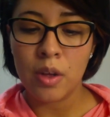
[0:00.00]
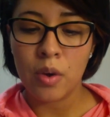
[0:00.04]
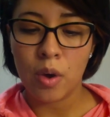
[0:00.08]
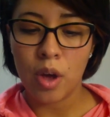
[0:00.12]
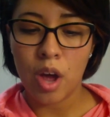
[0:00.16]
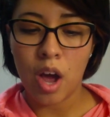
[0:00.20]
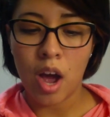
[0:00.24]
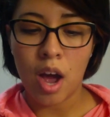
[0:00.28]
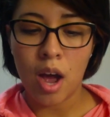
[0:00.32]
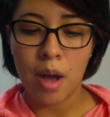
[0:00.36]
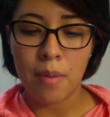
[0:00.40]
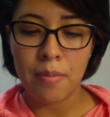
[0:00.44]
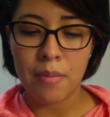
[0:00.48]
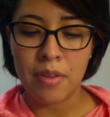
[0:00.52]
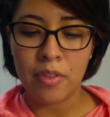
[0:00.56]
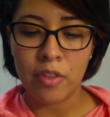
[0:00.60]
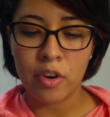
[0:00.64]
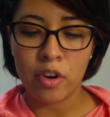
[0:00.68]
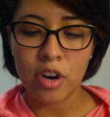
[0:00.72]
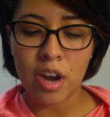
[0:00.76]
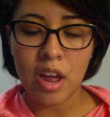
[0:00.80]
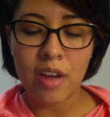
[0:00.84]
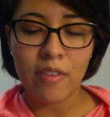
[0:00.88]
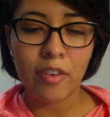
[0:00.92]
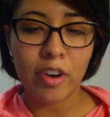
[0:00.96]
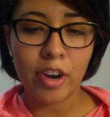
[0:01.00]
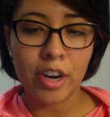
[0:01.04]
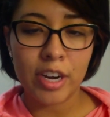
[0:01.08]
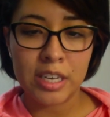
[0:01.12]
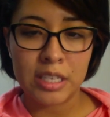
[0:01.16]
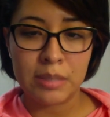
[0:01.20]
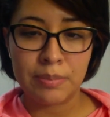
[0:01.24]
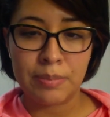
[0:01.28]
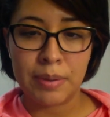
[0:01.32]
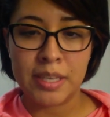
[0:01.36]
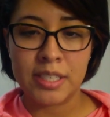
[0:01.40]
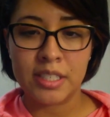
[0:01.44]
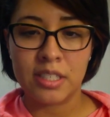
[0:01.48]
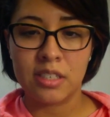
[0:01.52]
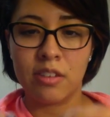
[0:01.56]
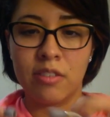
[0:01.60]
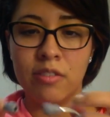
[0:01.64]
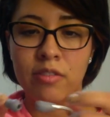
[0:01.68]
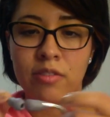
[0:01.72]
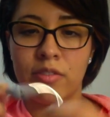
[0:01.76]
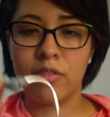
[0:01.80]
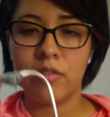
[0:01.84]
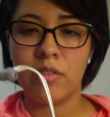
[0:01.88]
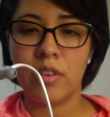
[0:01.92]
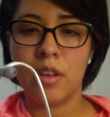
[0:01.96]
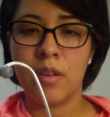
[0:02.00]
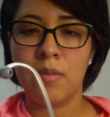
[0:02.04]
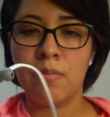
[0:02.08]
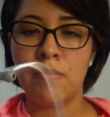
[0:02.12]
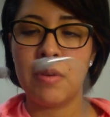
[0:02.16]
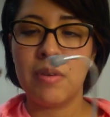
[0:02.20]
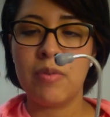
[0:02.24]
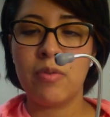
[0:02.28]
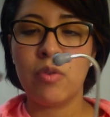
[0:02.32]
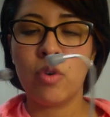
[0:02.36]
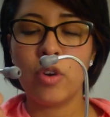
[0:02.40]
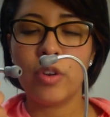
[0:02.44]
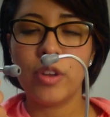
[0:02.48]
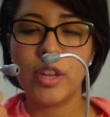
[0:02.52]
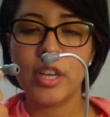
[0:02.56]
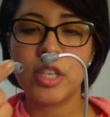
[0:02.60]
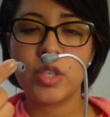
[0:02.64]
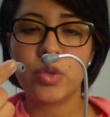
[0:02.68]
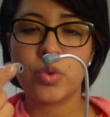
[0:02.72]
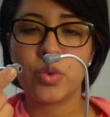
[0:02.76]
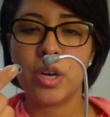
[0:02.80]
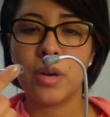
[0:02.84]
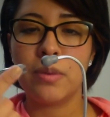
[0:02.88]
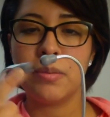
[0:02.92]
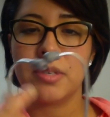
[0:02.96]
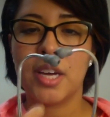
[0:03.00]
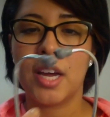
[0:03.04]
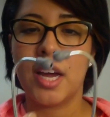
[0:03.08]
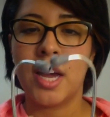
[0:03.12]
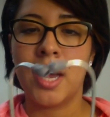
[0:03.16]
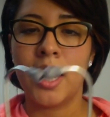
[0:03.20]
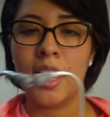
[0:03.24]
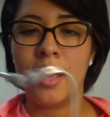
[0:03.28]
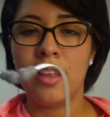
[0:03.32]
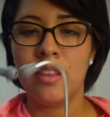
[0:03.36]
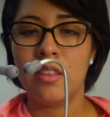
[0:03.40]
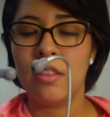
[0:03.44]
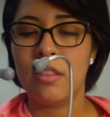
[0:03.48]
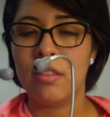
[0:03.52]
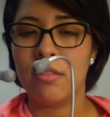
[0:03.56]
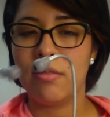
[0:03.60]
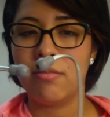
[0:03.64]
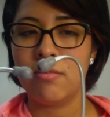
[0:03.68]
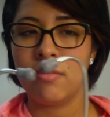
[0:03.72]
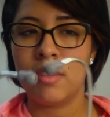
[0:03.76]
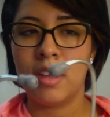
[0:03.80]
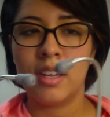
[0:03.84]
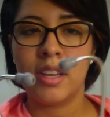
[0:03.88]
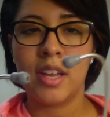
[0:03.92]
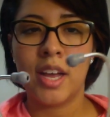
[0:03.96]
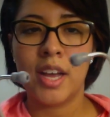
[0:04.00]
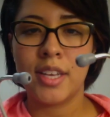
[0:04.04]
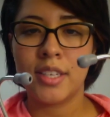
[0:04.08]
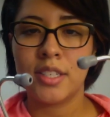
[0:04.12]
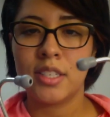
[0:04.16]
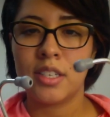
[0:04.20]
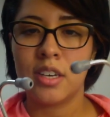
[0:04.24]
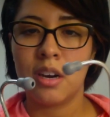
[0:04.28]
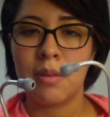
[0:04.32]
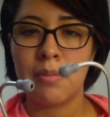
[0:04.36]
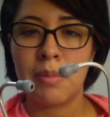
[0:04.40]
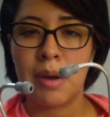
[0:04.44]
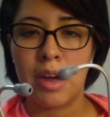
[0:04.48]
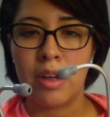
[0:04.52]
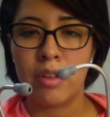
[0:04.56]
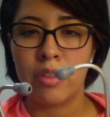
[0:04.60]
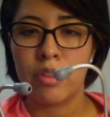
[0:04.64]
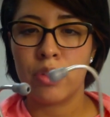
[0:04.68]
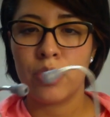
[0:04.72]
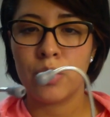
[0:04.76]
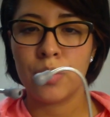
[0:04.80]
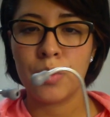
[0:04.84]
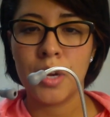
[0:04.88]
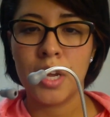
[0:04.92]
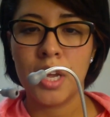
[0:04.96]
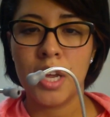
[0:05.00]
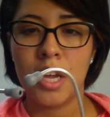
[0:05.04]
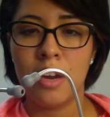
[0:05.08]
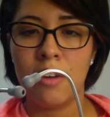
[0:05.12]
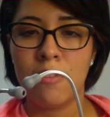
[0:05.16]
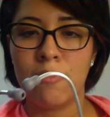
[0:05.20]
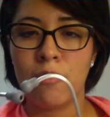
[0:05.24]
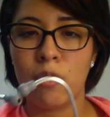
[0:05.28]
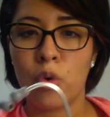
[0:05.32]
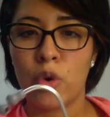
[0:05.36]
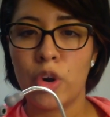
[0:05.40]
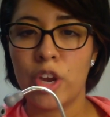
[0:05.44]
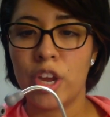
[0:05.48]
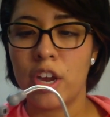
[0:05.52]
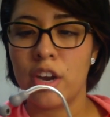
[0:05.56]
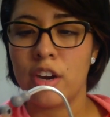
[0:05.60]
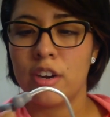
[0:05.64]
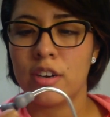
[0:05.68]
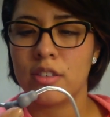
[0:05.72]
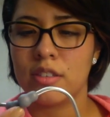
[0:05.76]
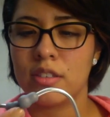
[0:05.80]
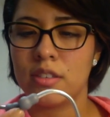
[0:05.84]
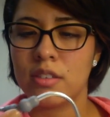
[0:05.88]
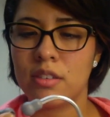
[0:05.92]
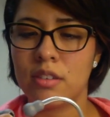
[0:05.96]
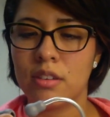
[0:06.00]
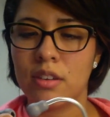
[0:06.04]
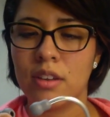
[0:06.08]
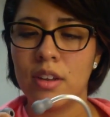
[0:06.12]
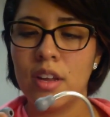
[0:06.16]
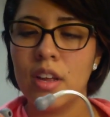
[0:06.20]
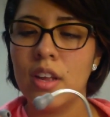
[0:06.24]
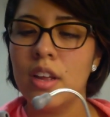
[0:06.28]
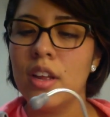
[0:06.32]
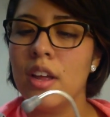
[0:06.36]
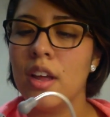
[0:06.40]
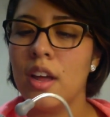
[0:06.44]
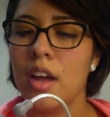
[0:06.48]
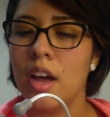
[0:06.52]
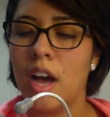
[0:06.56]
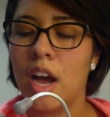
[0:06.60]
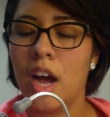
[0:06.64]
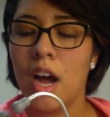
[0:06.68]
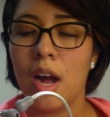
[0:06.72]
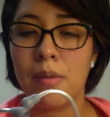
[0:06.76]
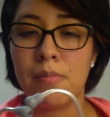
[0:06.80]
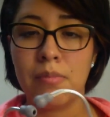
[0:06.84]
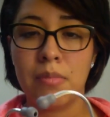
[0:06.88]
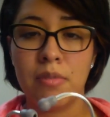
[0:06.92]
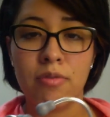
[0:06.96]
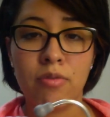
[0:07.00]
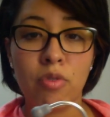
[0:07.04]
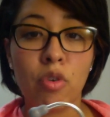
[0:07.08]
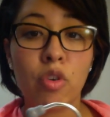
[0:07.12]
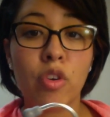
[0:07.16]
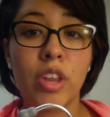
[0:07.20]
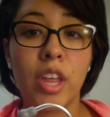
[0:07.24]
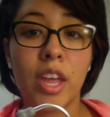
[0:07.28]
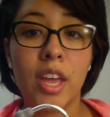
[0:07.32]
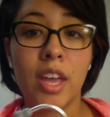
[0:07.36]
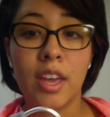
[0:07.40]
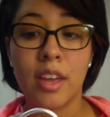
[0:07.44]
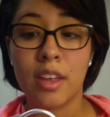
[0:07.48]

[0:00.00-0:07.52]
And they're not very expensive. And before these ripped, they lasted about 3-4 years before they